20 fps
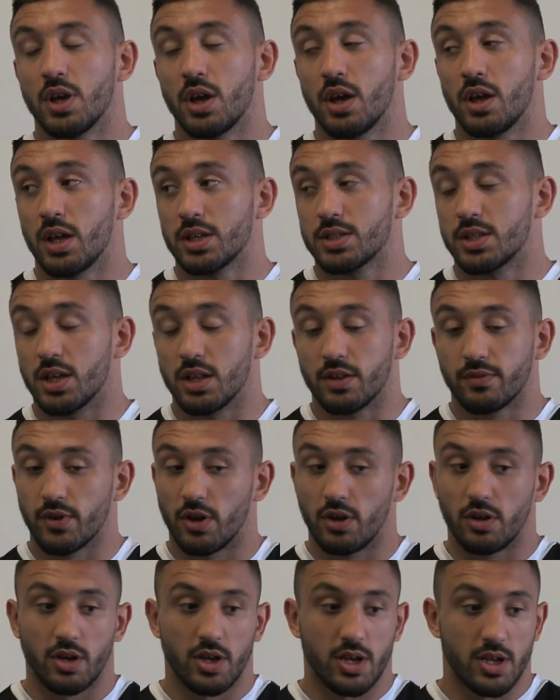Yeah, that's it. They've
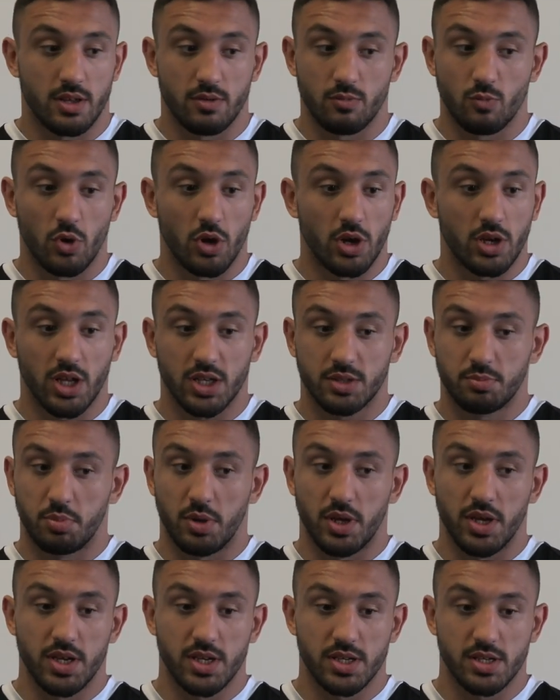got world-class
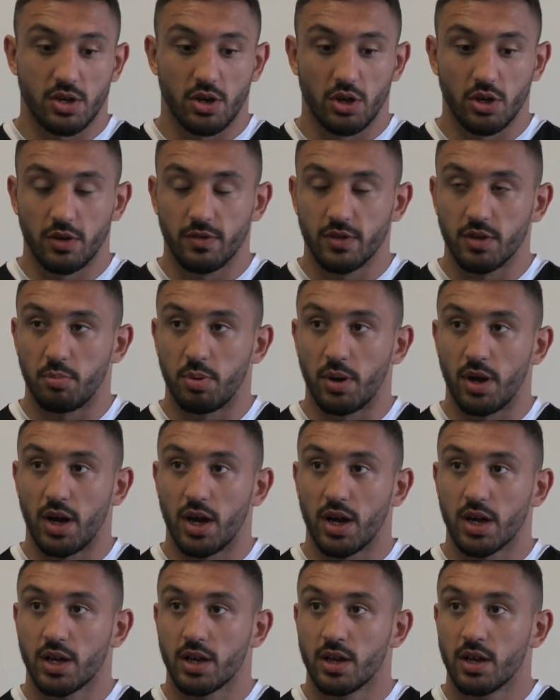players all over the
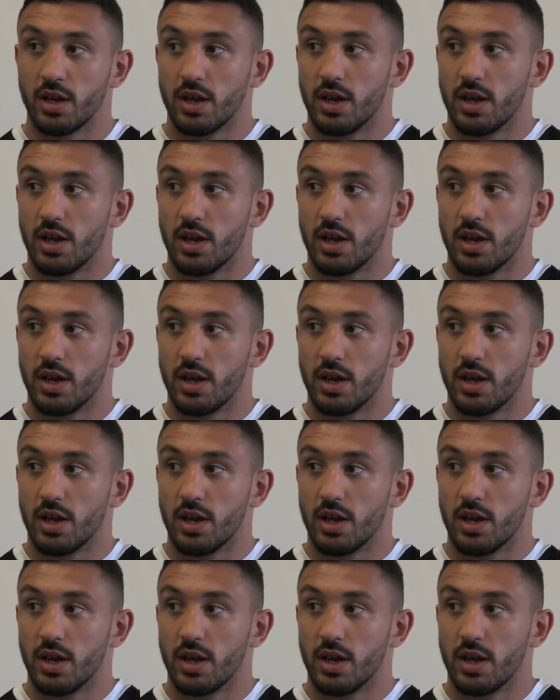park,